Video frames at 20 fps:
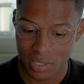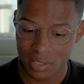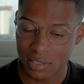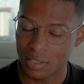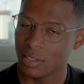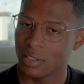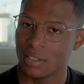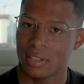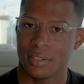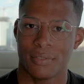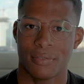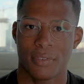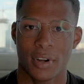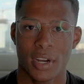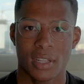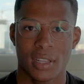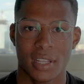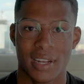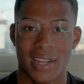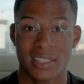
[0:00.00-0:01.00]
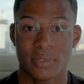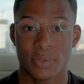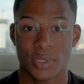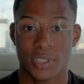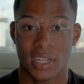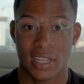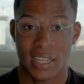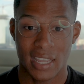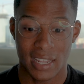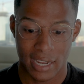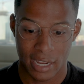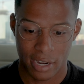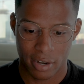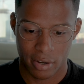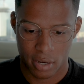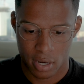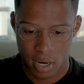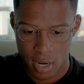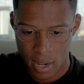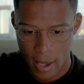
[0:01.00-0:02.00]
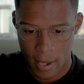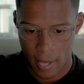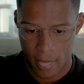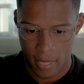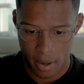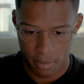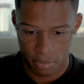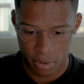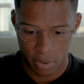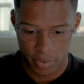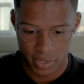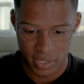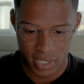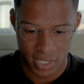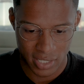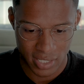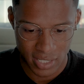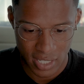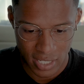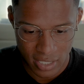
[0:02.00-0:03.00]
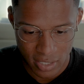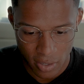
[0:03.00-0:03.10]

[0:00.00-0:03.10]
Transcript: And frankly, that's what you get here in Brentwood, Tennessee.